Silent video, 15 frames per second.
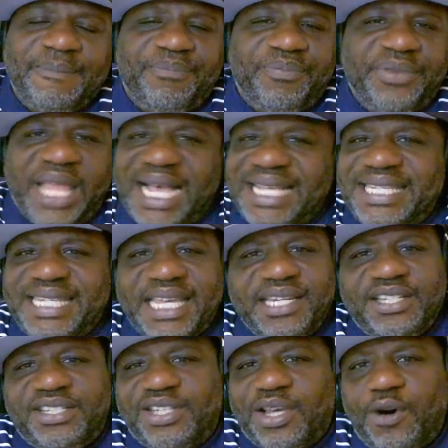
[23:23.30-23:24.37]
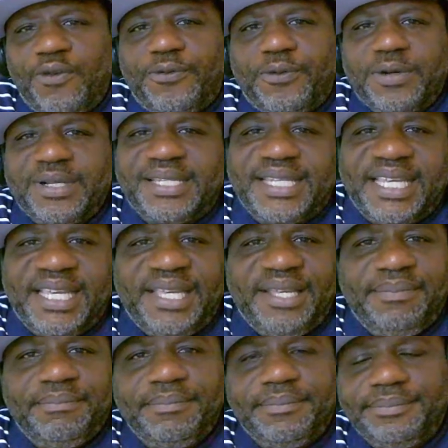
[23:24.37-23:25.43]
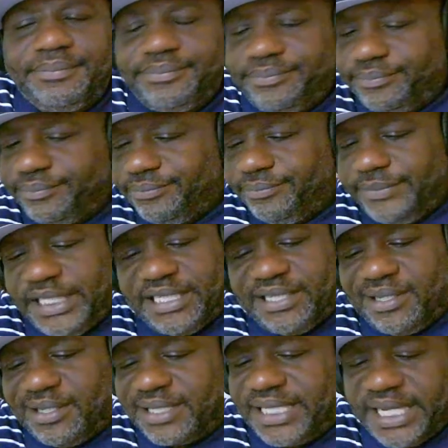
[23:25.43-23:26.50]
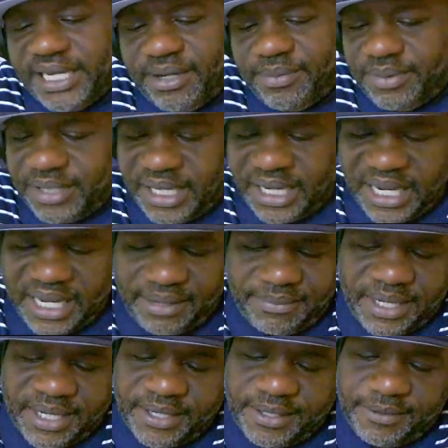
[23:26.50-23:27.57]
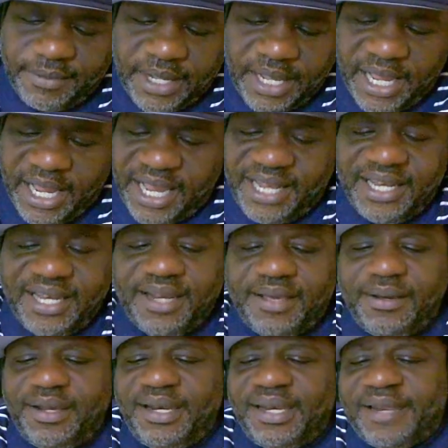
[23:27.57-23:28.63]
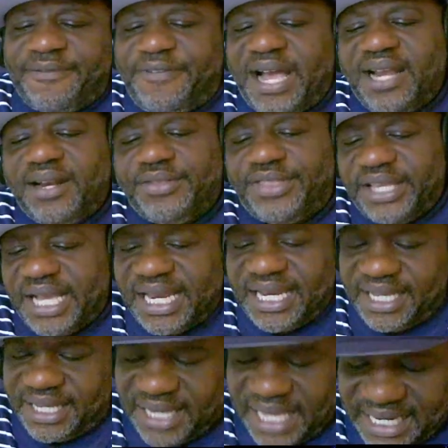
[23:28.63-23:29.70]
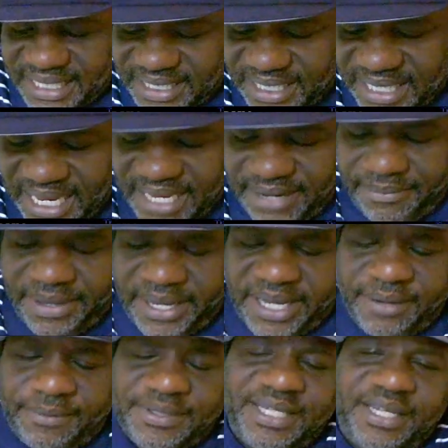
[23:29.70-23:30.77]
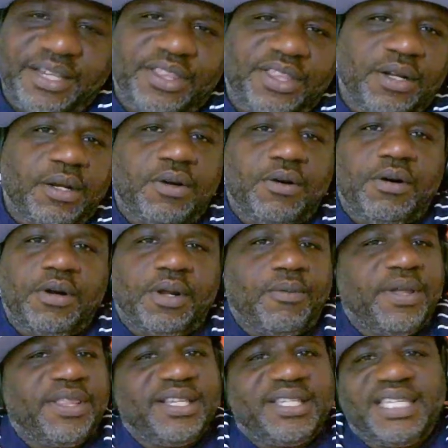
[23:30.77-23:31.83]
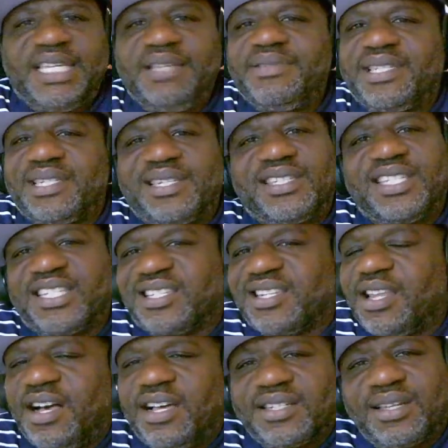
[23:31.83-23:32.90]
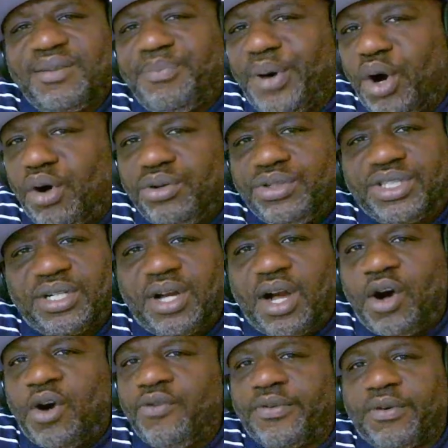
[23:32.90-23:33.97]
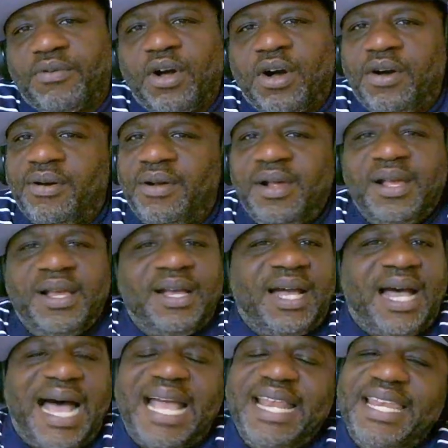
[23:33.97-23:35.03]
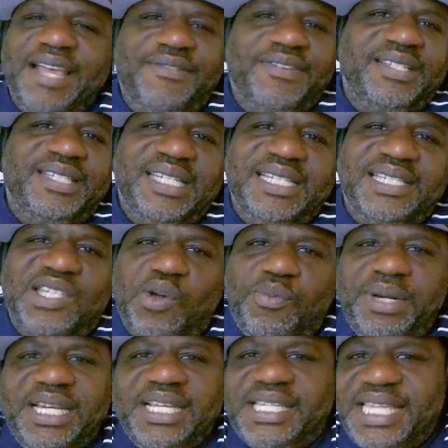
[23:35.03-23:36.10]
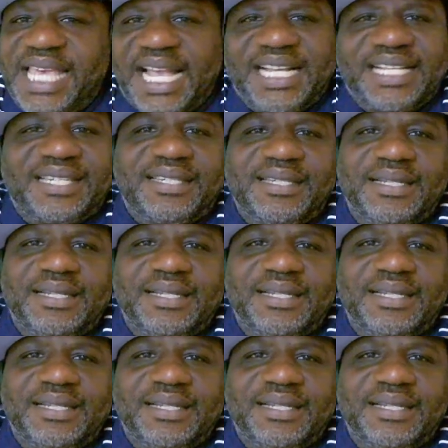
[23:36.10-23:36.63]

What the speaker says: not setting the tone for his team. Just looked terrible tonight, man. And then the final thing I didn't like tonight, man, was in the third quarter where the team just lost composure overall. I've never seen so many texts